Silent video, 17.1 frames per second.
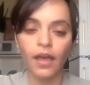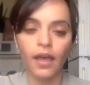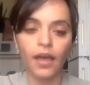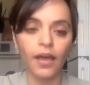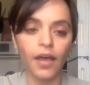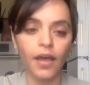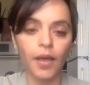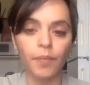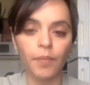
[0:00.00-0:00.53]

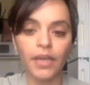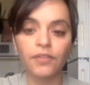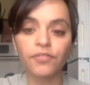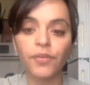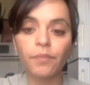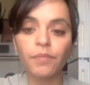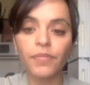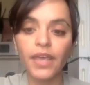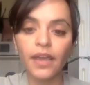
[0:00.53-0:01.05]
And
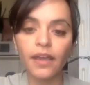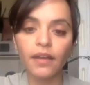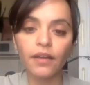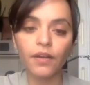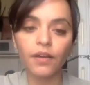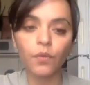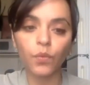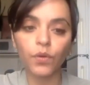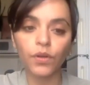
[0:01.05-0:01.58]
from
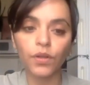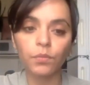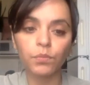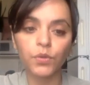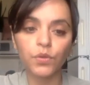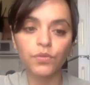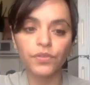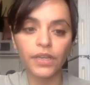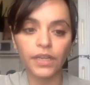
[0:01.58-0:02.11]
there, we'll
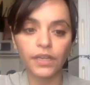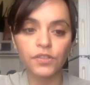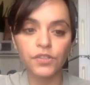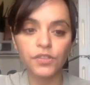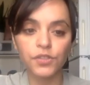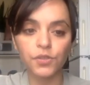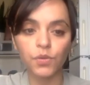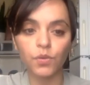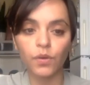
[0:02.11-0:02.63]
move
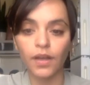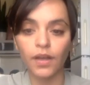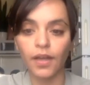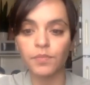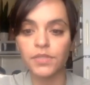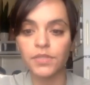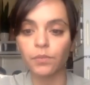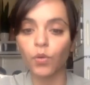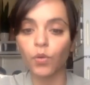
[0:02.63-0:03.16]
into
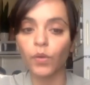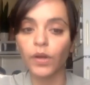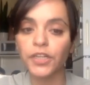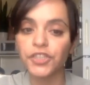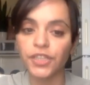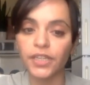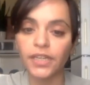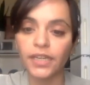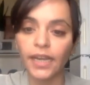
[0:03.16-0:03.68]
some
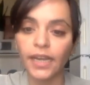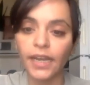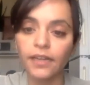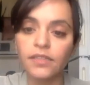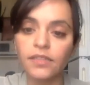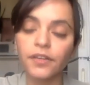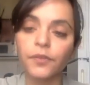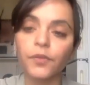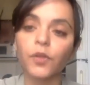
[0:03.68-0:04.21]
question and
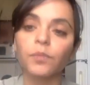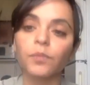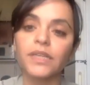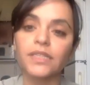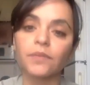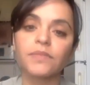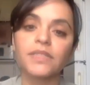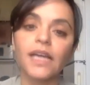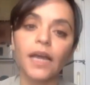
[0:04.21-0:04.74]
answer, and there'll be
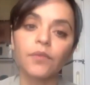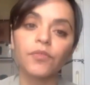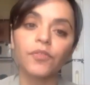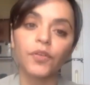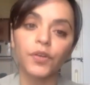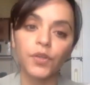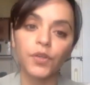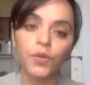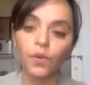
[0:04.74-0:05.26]
some time
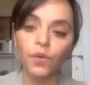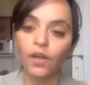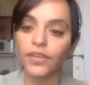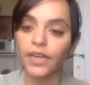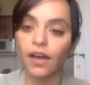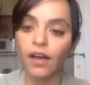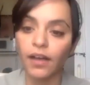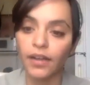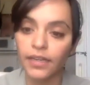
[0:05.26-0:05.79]
for you all,
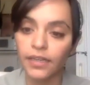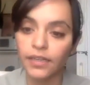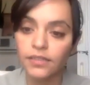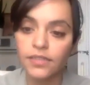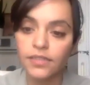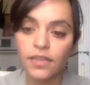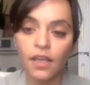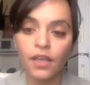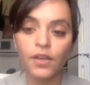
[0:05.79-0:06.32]
the
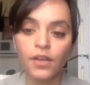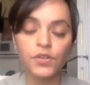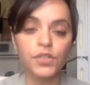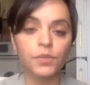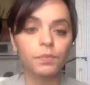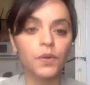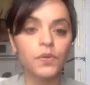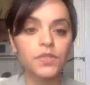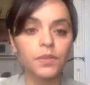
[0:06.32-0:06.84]
audience, to
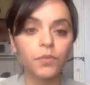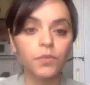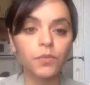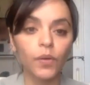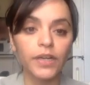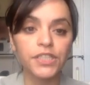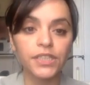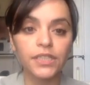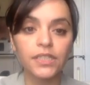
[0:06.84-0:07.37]
post some
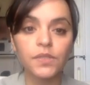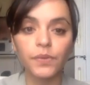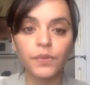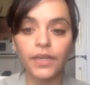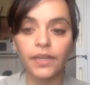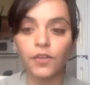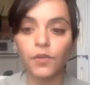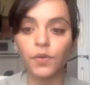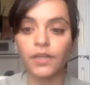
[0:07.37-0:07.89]
questions.
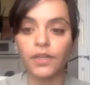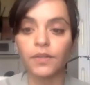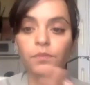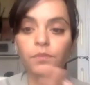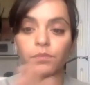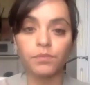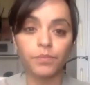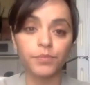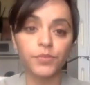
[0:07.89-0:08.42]
You can
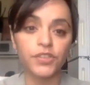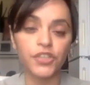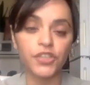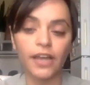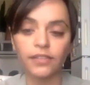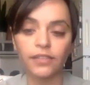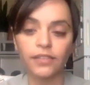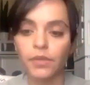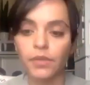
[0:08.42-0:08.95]

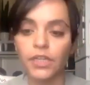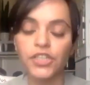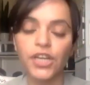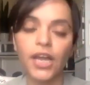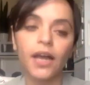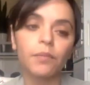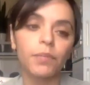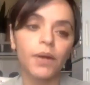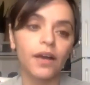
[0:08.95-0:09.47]
chat them in the
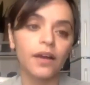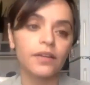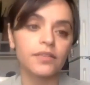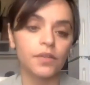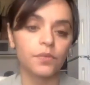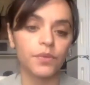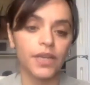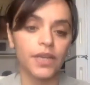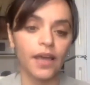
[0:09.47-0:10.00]
chat box,
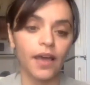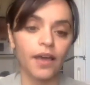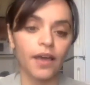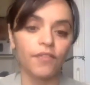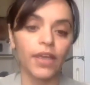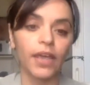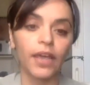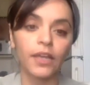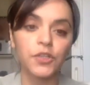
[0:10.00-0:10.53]
and we have
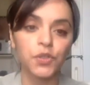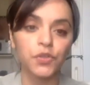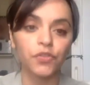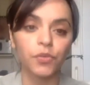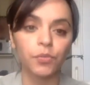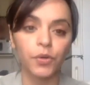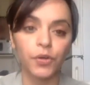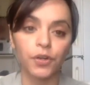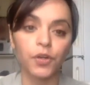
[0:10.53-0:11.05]
Andrew
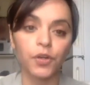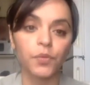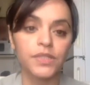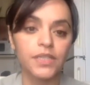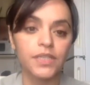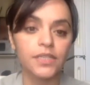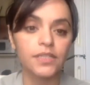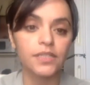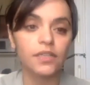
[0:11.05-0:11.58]
from Critical
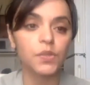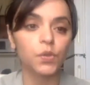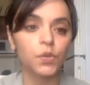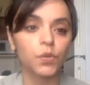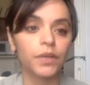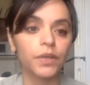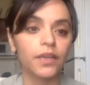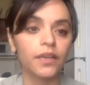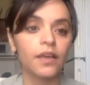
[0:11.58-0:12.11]
Resistance who
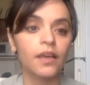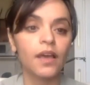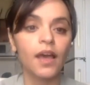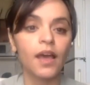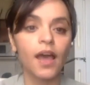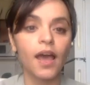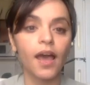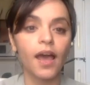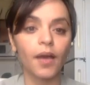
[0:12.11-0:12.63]
will be
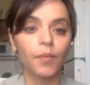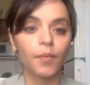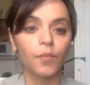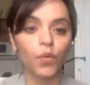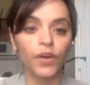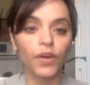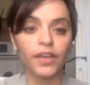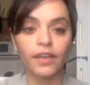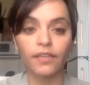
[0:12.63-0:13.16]

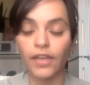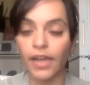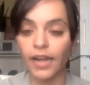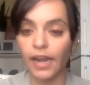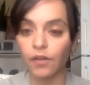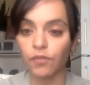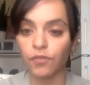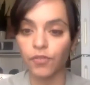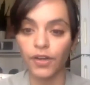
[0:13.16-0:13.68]
working that
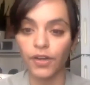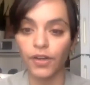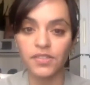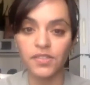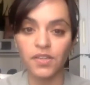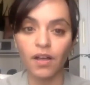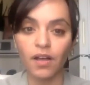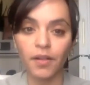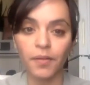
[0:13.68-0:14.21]
out for
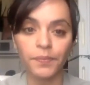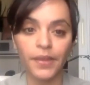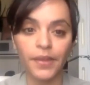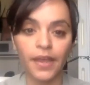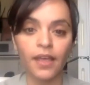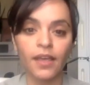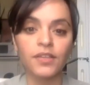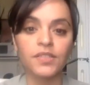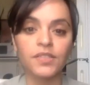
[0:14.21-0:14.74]
us all.
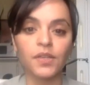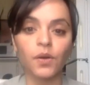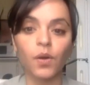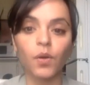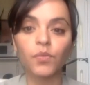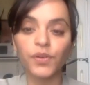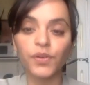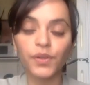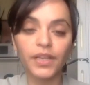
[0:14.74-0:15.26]
So
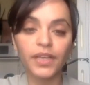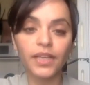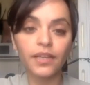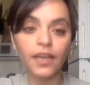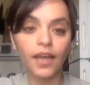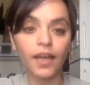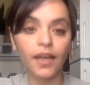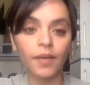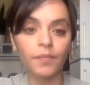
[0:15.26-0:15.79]
hopefully
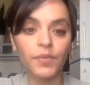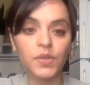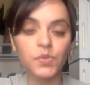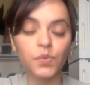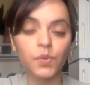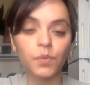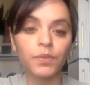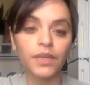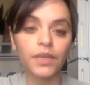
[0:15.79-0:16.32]
this
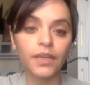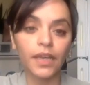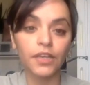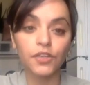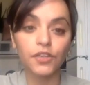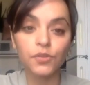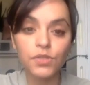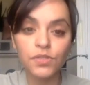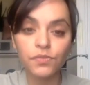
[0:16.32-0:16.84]
will be a
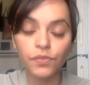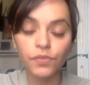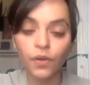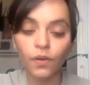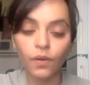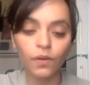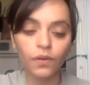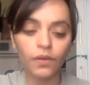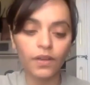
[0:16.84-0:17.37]

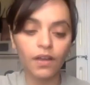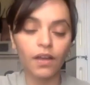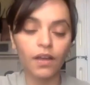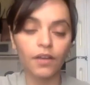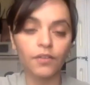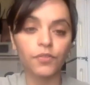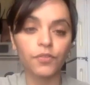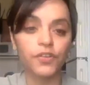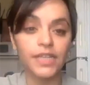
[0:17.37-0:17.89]
useful
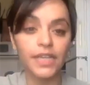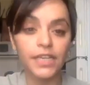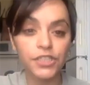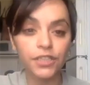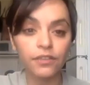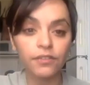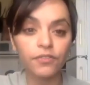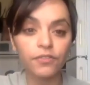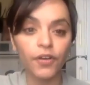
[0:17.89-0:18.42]

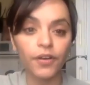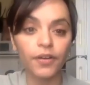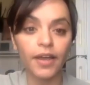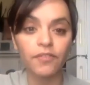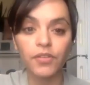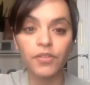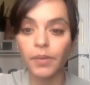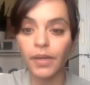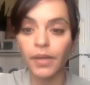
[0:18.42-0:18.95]
conversation for
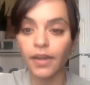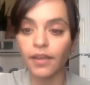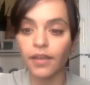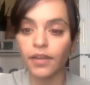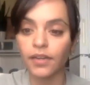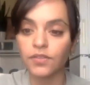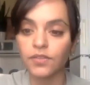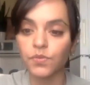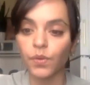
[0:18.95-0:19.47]
everybody,
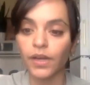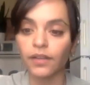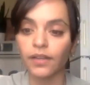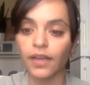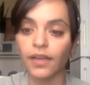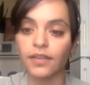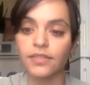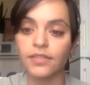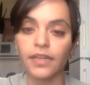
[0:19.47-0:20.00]
and as well
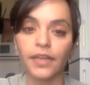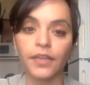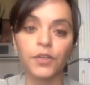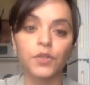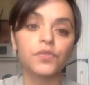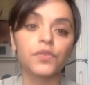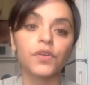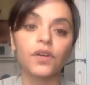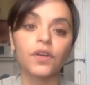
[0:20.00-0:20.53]
as a
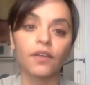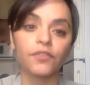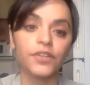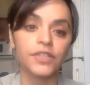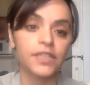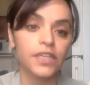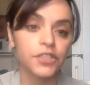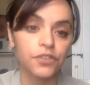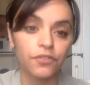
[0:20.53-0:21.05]
useful
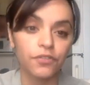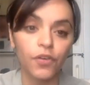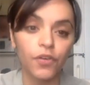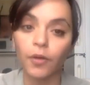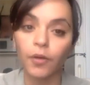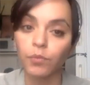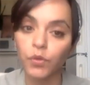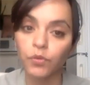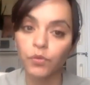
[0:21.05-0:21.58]
conversation for
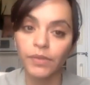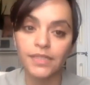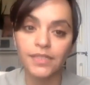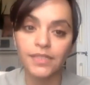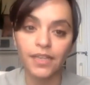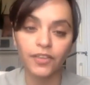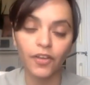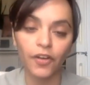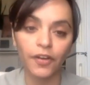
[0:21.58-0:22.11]
our movements
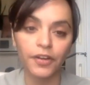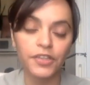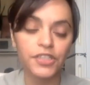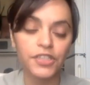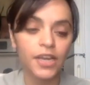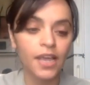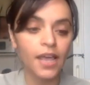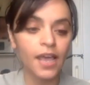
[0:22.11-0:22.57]
at large.